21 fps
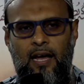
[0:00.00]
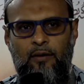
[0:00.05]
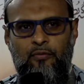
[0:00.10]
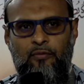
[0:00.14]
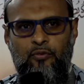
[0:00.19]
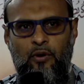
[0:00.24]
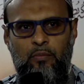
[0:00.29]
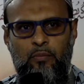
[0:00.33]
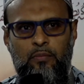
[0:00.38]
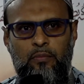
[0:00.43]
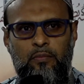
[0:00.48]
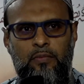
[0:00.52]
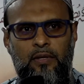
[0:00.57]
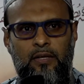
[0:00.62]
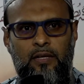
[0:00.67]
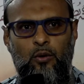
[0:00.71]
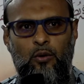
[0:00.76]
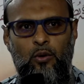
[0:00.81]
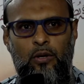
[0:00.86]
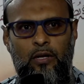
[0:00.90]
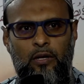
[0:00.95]
from
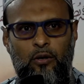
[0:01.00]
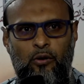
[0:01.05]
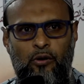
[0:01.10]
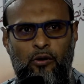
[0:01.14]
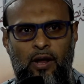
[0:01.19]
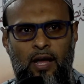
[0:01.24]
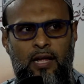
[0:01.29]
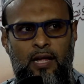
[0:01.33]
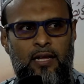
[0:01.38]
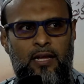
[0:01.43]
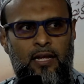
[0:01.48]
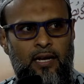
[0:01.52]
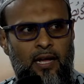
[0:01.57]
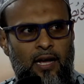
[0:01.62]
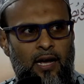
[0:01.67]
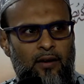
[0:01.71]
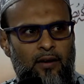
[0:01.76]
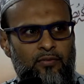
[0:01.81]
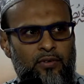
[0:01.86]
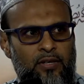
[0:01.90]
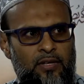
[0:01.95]
the Holy Quran. And
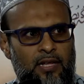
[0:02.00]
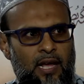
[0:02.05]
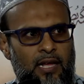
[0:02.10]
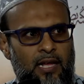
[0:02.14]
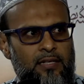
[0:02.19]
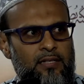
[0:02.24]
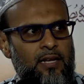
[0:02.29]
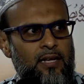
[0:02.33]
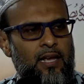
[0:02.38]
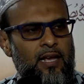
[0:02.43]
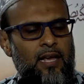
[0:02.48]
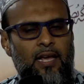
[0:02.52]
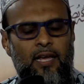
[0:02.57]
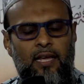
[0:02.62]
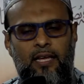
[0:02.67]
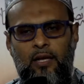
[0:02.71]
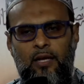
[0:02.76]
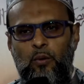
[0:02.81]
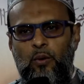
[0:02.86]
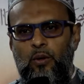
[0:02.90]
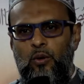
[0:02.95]
after that,
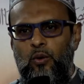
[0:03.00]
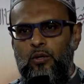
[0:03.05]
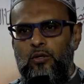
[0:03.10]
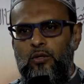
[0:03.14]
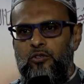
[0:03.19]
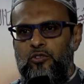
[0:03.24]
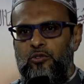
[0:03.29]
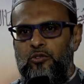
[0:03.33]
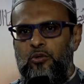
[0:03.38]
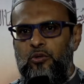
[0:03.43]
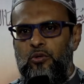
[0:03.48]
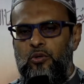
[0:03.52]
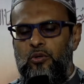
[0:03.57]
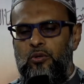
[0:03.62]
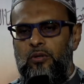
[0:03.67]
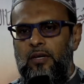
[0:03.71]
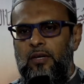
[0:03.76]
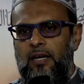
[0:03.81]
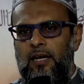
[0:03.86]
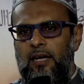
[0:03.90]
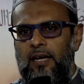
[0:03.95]
he would
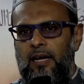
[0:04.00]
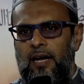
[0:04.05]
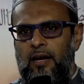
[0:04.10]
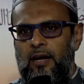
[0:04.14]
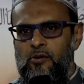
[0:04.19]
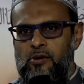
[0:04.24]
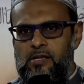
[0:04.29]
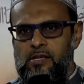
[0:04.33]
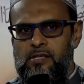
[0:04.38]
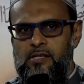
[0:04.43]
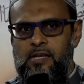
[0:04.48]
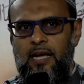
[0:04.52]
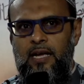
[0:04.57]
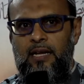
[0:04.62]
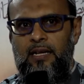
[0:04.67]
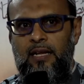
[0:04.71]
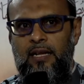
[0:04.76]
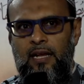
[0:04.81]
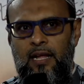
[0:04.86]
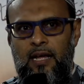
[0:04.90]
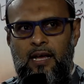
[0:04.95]
also
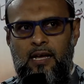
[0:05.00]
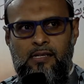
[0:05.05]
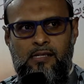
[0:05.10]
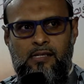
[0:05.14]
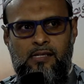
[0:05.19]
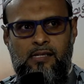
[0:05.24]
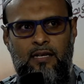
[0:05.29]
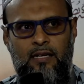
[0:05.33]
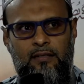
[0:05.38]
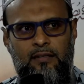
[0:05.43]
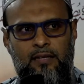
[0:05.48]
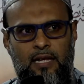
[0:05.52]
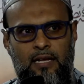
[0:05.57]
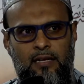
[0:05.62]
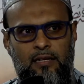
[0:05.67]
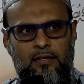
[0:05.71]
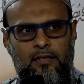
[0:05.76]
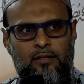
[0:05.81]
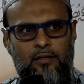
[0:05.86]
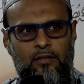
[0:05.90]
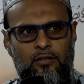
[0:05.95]
recite the last
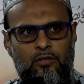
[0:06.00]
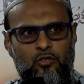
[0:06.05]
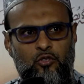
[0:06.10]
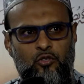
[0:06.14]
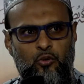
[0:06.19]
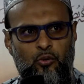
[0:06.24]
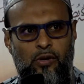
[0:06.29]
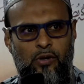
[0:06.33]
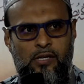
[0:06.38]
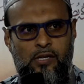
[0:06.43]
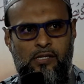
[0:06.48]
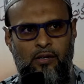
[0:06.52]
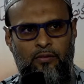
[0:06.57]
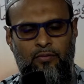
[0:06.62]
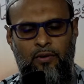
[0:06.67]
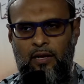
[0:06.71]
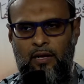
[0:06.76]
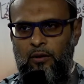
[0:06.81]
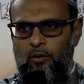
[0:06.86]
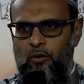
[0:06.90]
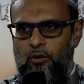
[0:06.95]
10 surahs of
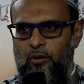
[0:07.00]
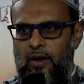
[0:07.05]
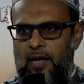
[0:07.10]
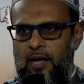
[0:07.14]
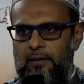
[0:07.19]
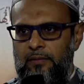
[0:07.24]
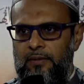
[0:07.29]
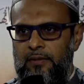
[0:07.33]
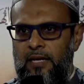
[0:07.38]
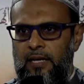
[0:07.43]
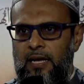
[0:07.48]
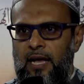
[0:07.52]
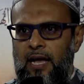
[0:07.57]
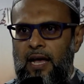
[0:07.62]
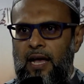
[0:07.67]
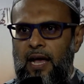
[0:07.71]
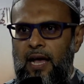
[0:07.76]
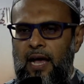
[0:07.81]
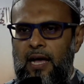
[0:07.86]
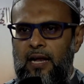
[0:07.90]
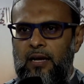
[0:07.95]
Al-Quran.
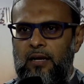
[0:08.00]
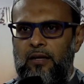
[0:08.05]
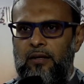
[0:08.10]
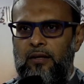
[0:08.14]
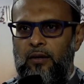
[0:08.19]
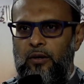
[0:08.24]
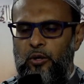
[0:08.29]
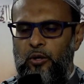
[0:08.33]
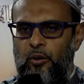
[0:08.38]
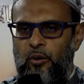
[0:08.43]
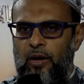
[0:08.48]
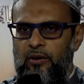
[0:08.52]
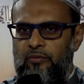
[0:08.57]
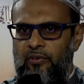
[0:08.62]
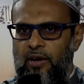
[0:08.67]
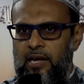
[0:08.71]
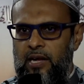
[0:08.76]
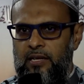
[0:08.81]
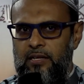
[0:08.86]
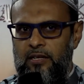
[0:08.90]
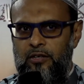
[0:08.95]
And you're
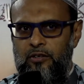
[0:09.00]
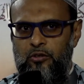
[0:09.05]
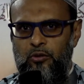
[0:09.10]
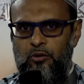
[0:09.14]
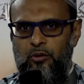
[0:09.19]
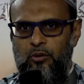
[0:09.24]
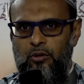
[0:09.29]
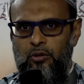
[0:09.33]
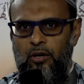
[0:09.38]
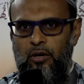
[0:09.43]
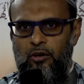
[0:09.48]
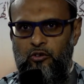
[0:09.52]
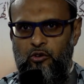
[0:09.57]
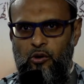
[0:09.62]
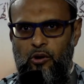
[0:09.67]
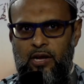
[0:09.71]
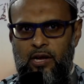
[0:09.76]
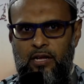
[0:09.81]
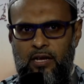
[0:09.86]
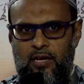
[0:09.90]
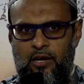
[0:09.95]
invited to
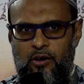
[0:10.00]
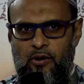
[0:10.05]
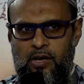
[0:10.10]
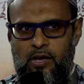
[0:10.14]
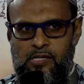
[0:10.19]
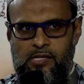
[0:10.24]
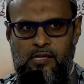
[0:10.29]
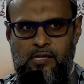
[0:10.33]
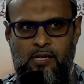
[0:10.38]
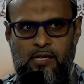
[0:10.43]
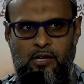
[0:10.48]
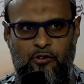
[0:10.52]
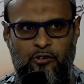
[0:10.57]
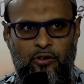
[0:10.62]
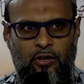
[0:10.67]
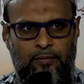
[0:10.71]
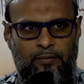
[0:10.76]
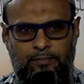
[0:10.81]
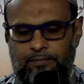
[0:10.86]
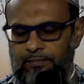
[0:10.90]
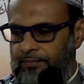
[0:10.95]
join in the
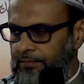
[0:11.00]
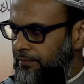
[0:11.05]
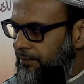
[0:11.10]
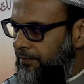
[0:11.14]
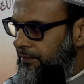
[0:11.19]
recitation.